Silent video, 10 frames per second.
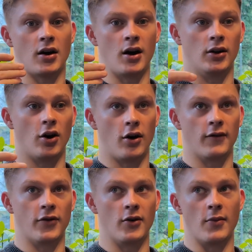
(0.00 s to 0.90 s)
a lot
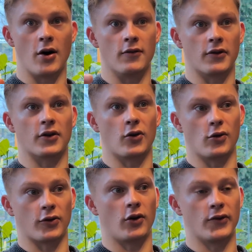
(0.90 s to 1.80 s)
of them over the
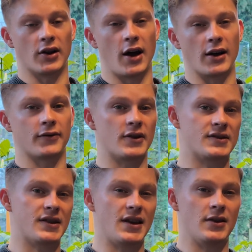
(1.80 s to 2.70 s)
course of your life to
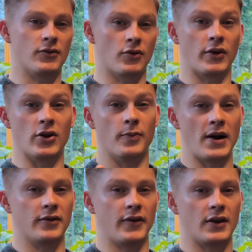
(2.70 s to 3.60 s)
see the real
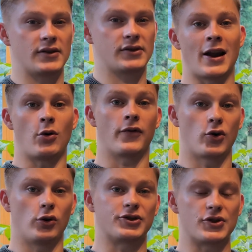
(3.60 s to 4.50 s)
benefits. Now, of
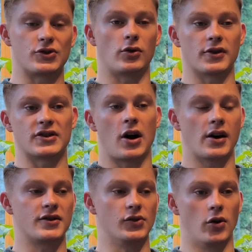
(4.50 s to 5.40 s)
course, you saw the
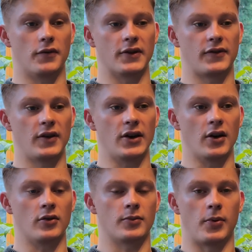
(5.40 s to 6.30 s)
title of this
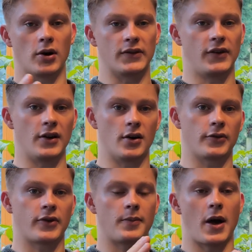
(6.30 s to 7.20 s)
video,
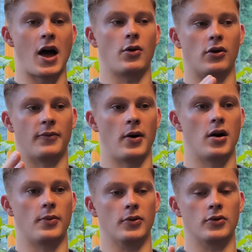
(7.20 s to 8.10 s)
Polyphenols, the Power of
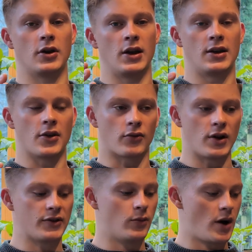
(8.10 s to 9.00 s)
Purple. Now, the
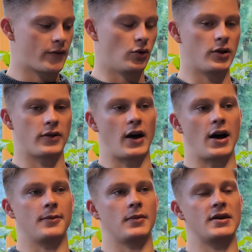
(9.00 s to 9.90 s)
reason why I've called it
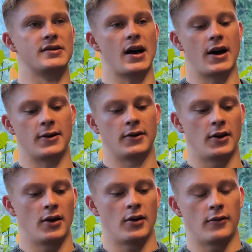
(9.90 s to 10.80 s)
that is that
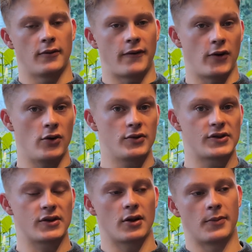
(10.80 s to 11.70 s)

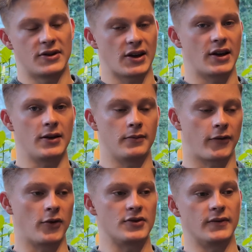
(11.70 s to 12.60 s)
foods, particularly
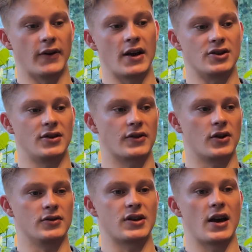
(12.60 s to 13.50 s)
fruits and veg in this
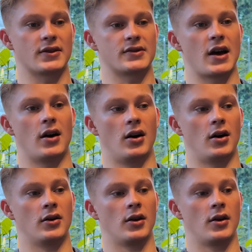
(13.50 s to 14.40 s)
context, that
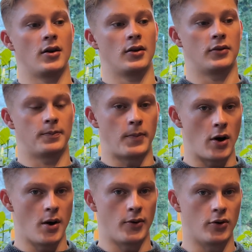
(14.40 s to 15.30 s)
are
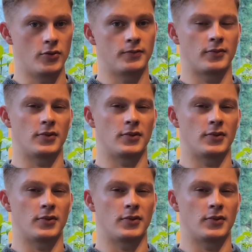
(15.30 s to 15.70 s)
purple,